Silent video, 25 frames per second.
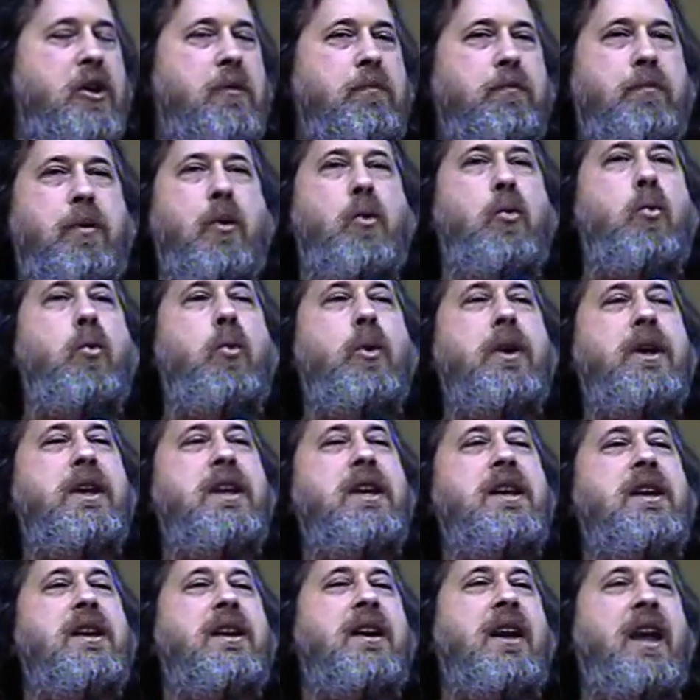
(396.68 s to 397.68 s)
But
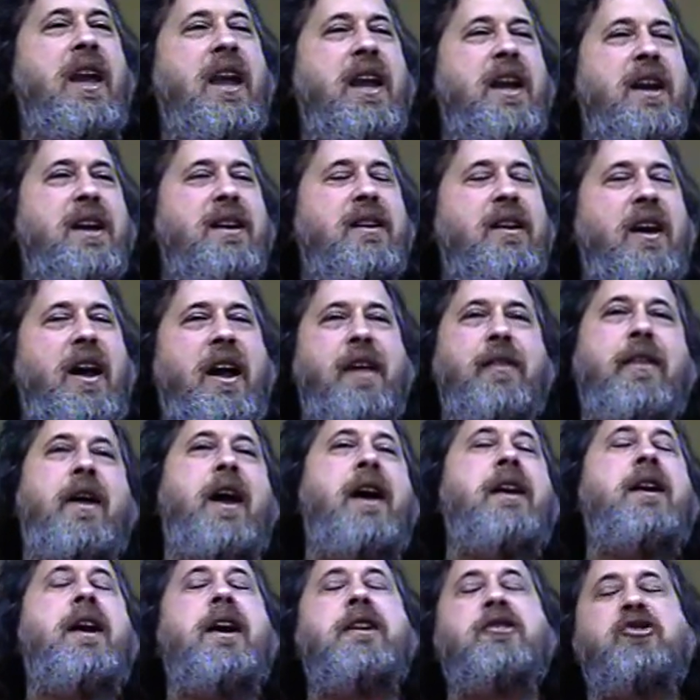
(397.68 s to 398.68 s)
we can't,
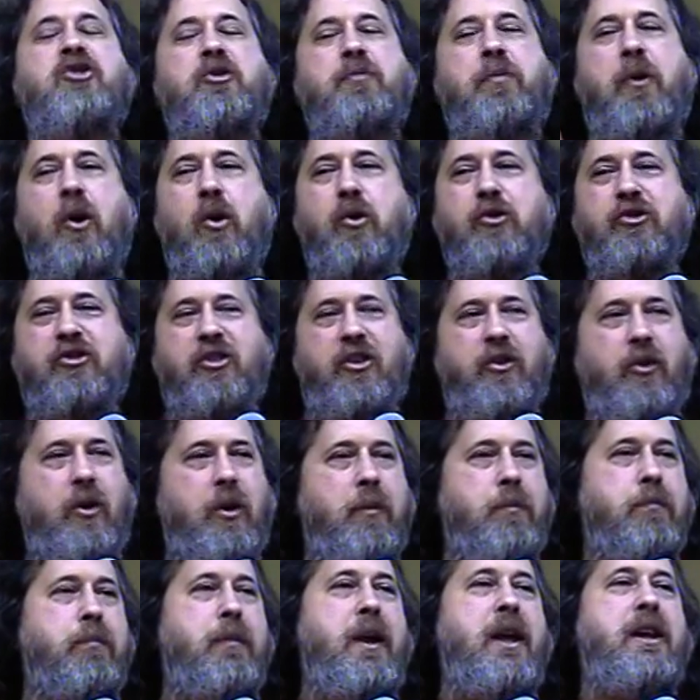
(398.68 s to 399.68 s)
and I suppose there
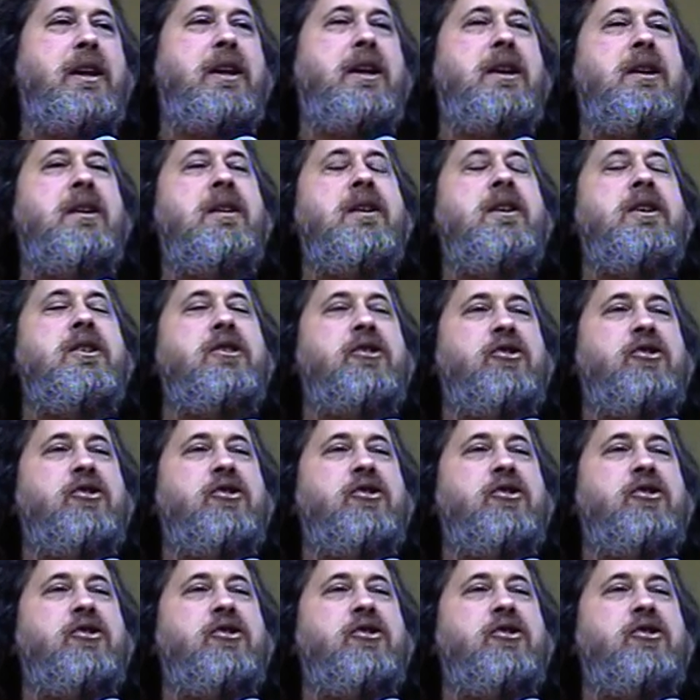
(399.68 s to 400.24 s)
are many